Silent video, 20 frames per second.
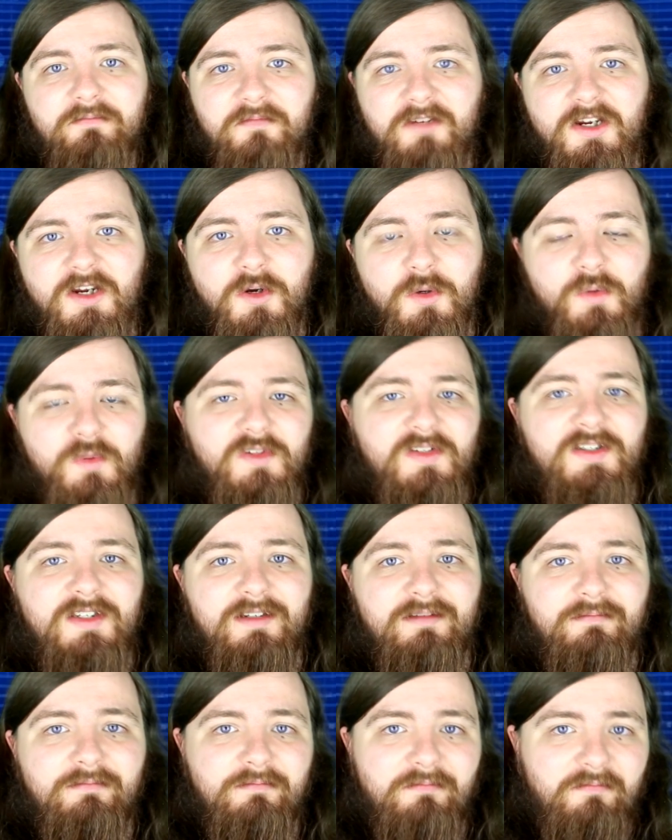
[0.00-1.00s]

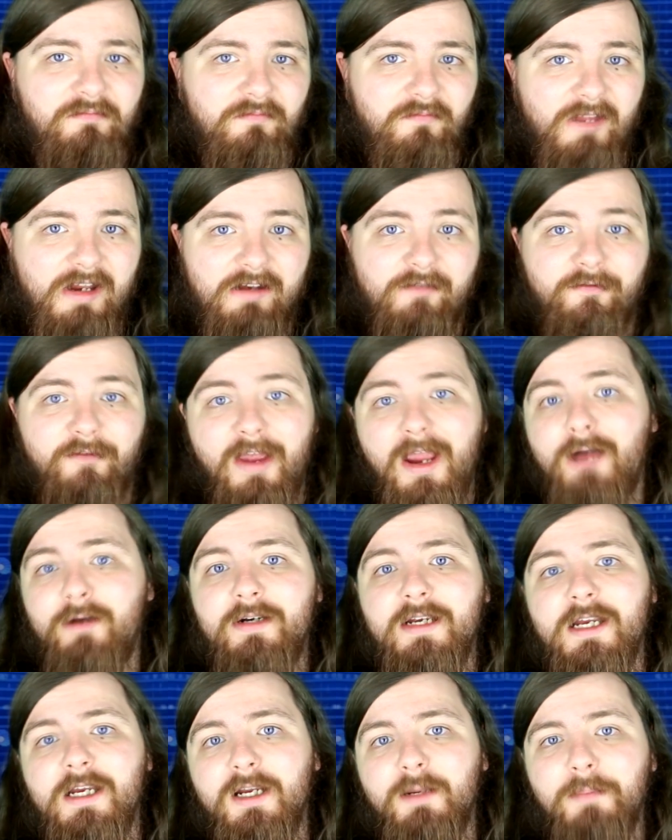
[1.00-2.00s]
used in
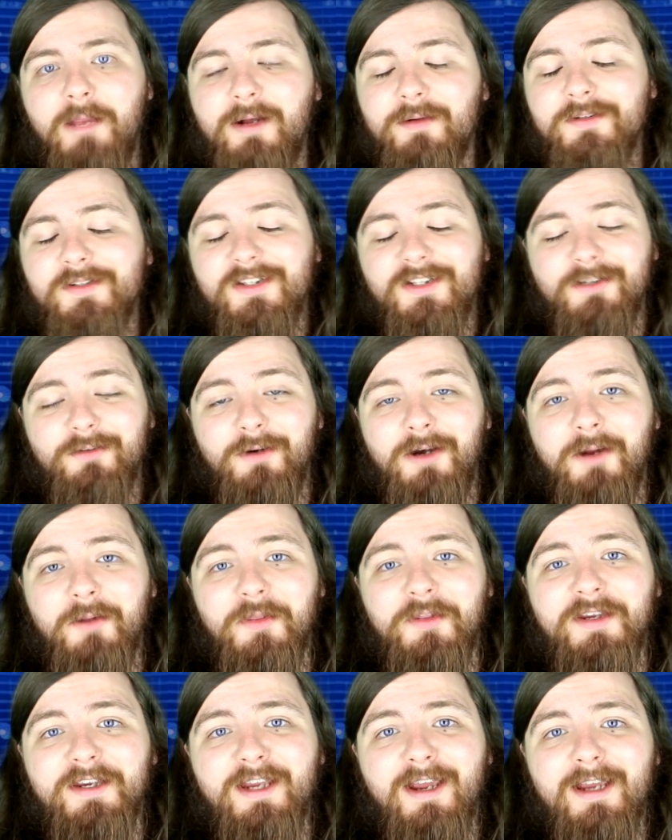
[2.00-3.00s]
varying amounts
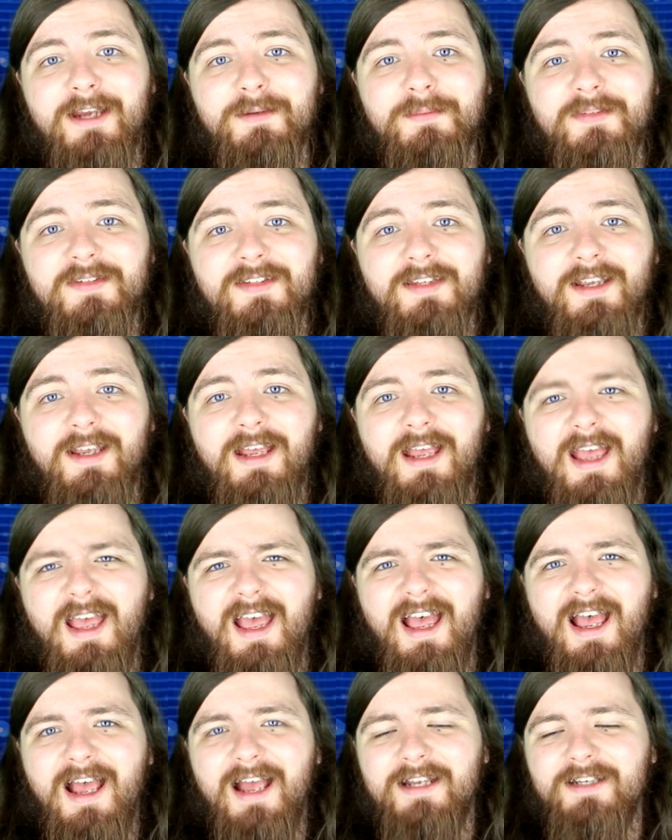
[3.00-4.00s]
throughout the games,
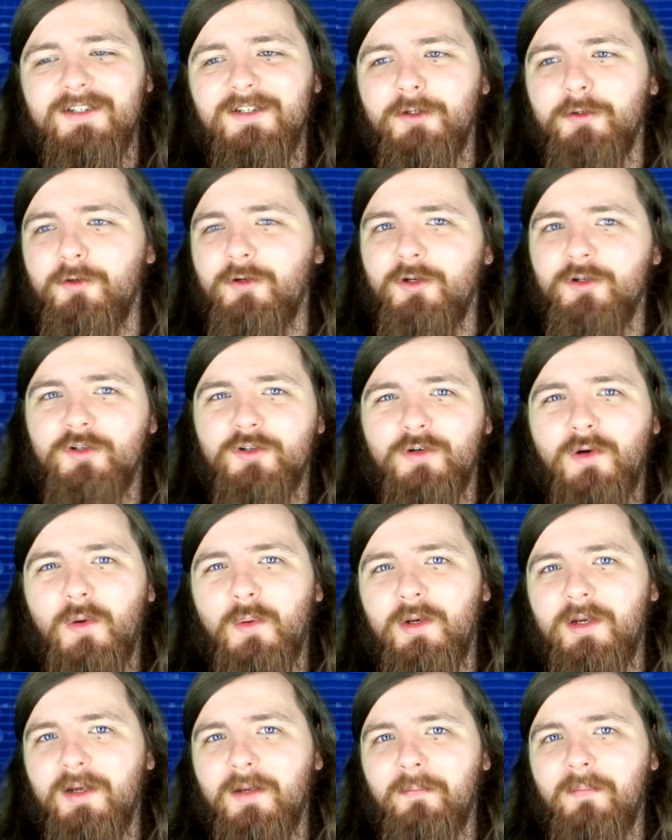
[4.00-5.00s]
and you're
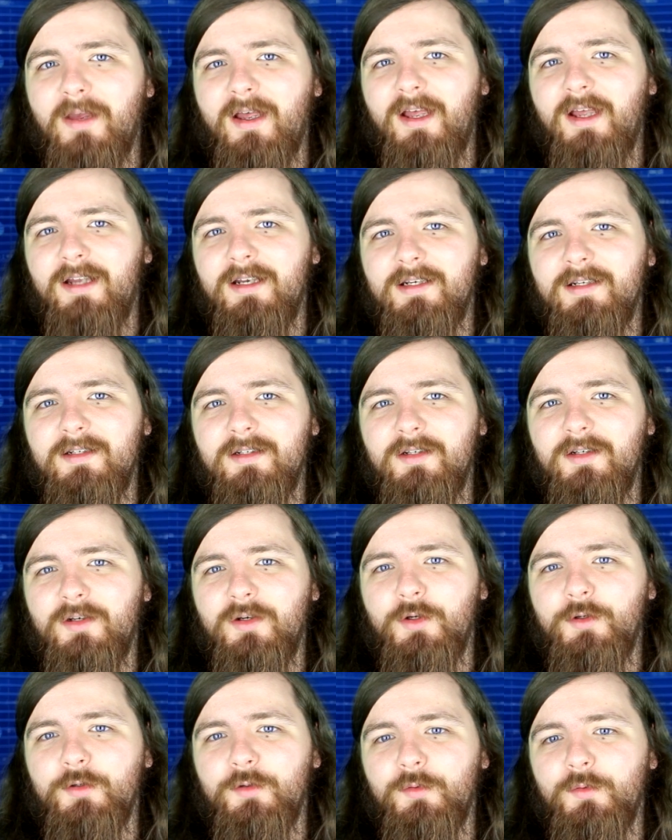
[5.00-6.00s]
controlling a man
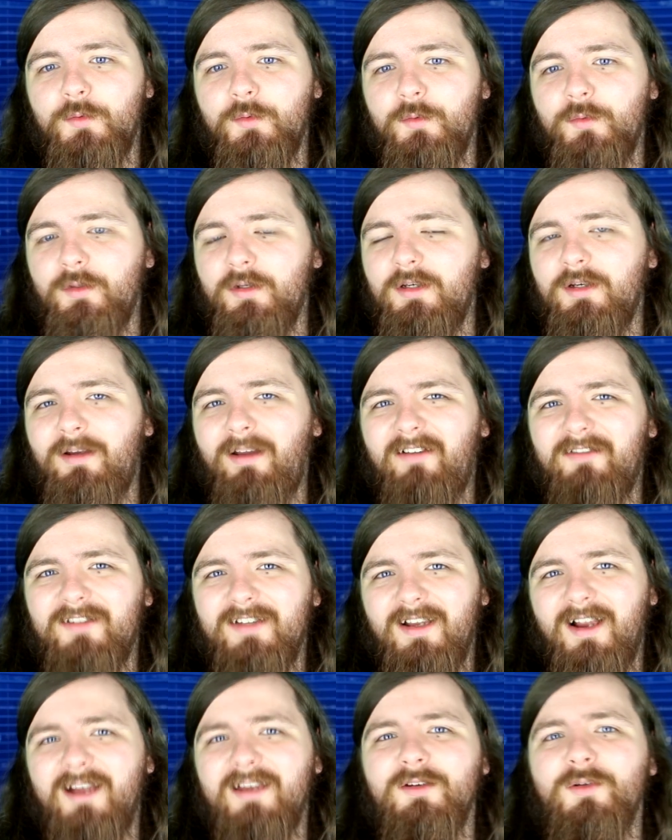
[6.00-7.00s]
who
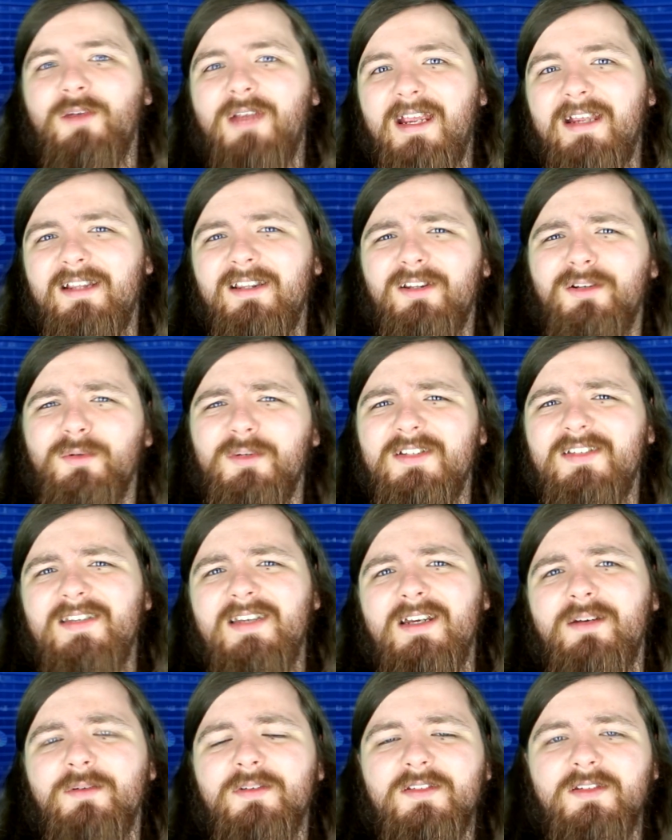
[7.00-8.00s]
are you getting through a
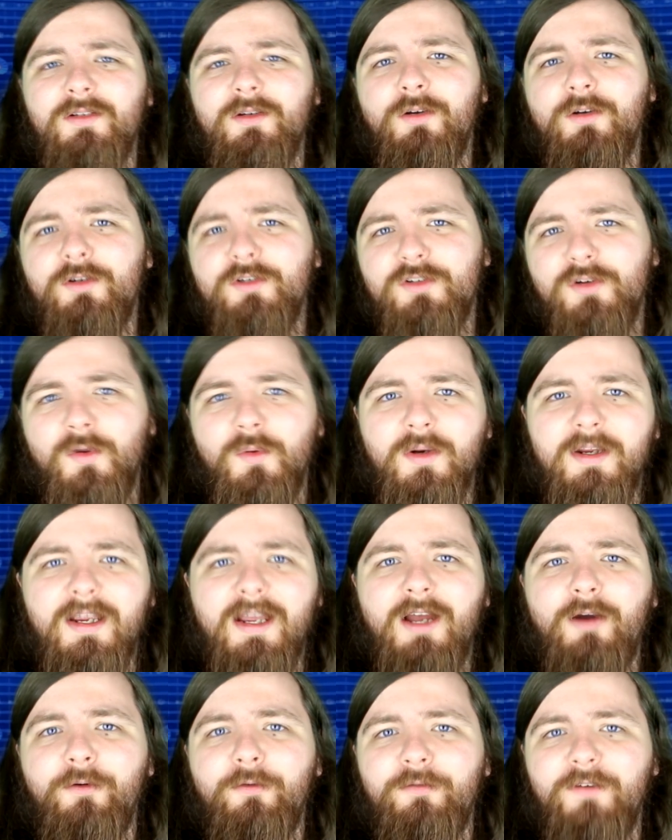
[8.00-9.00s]
sequence, so you're controlling
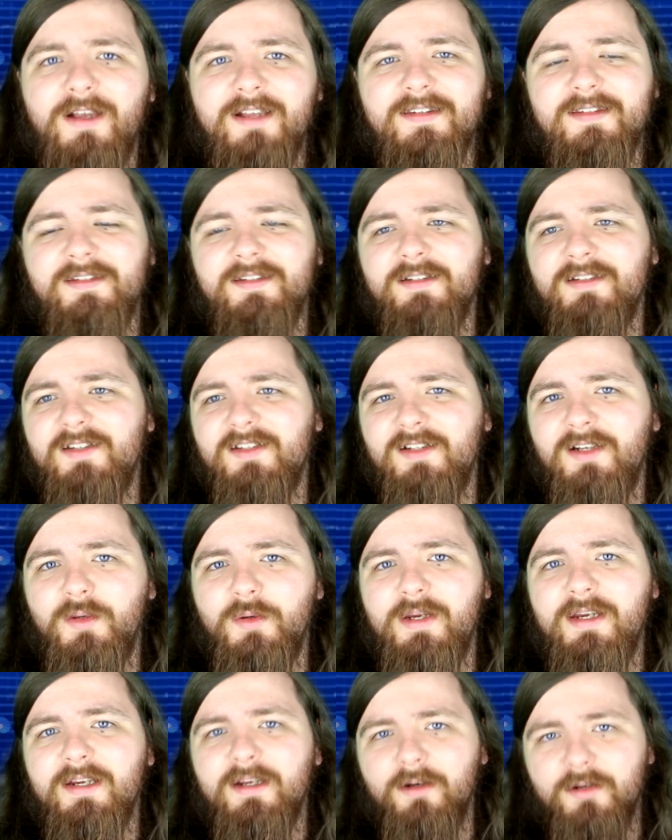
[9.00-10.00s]
how fast and slow
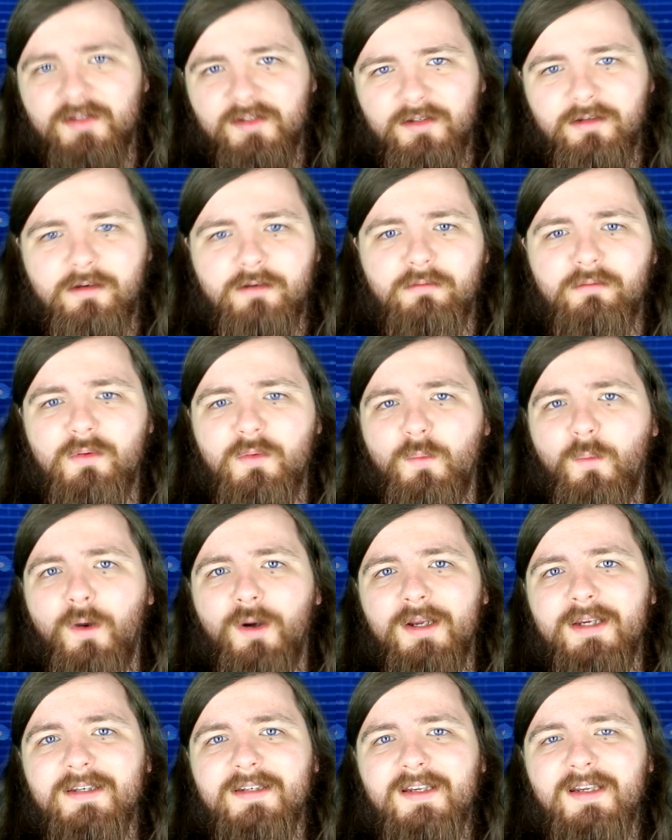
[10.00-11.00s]
he goes, and you can
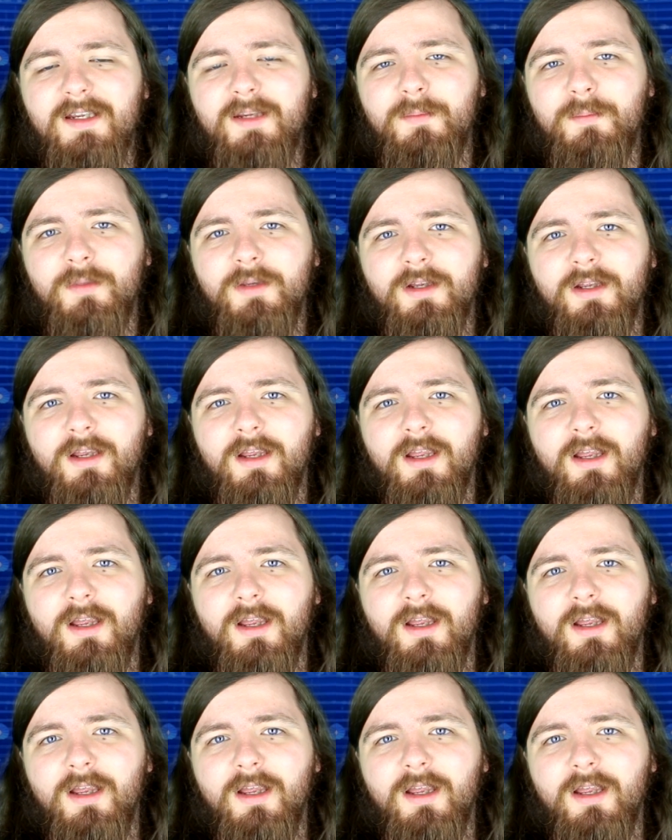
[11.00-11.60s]
rewind him,